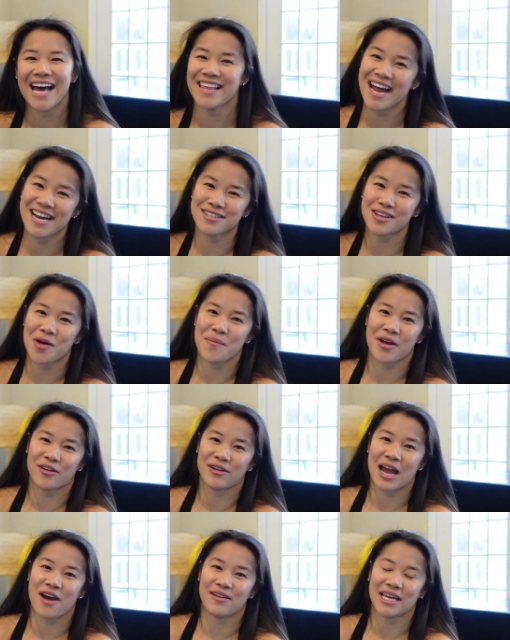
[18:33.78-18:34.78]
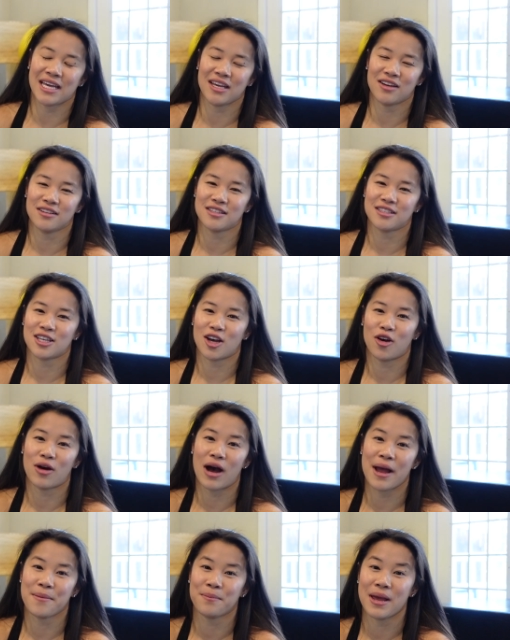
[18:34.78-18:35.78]
that is all better now and healed, so
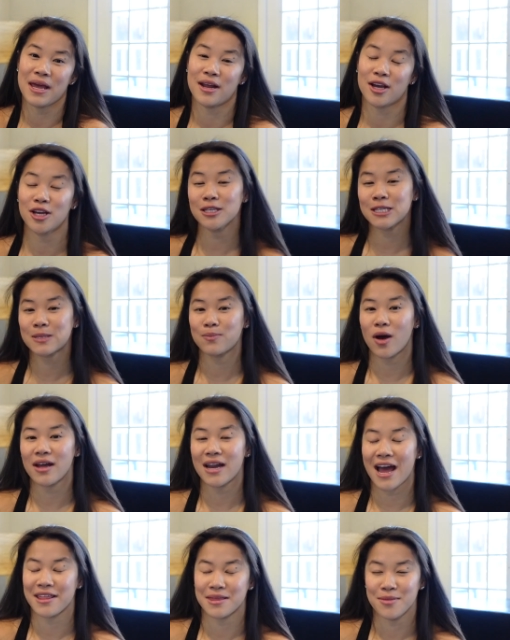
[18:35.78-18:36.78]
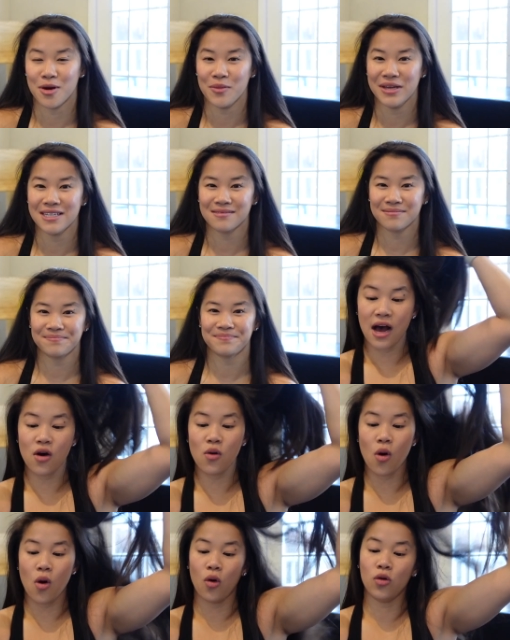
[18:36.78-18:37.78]
I'm in a good spot at the moment. How
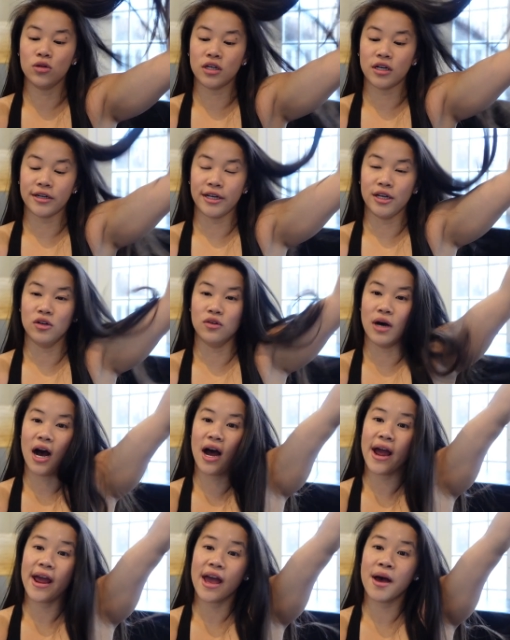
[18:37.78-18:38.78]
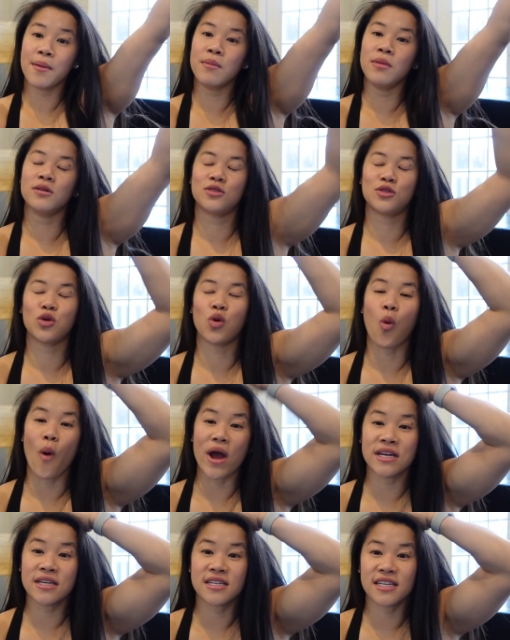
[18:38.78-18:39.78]
old are you? I am
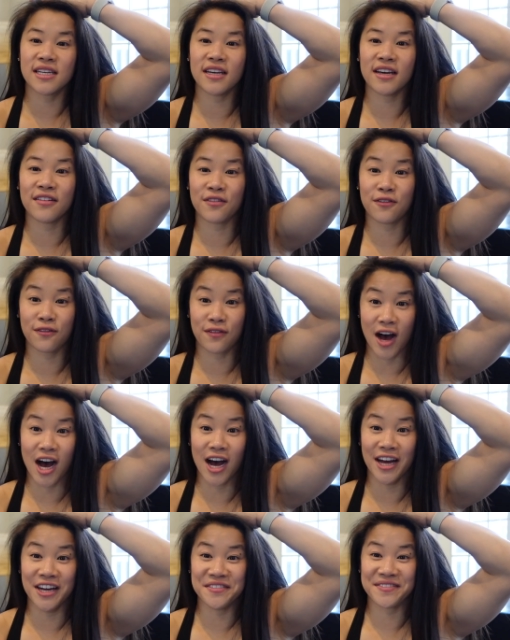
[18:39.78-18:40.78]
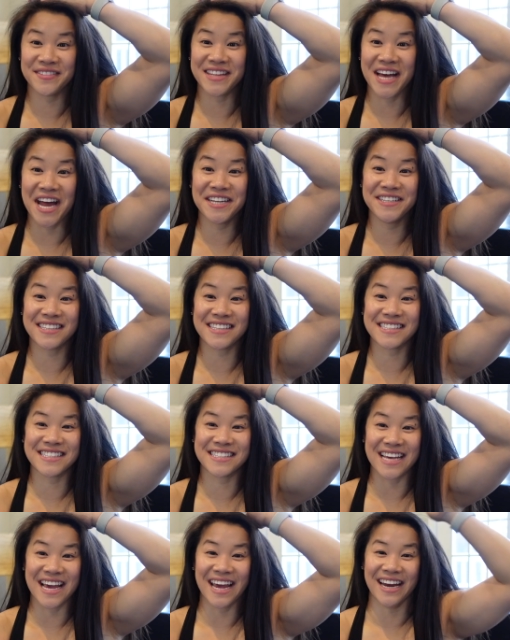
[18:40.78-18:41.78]
25. That is
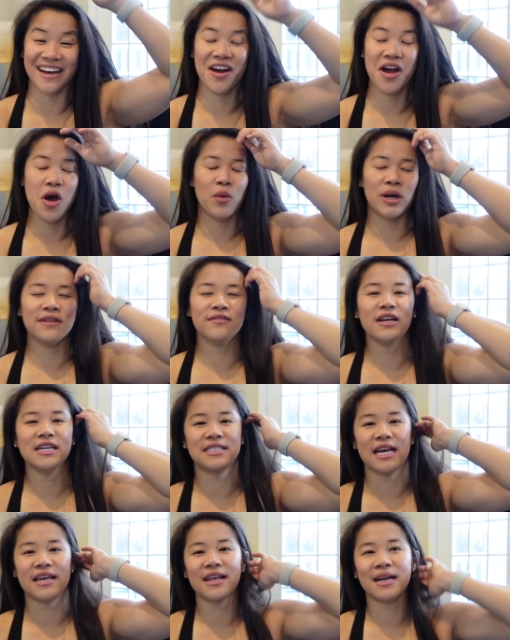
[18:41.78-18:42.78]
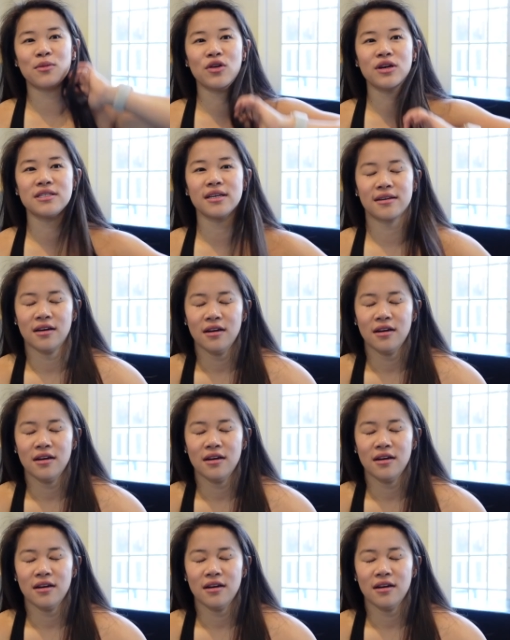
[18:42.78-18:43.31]
insane. Whenever I say that, I'm always like,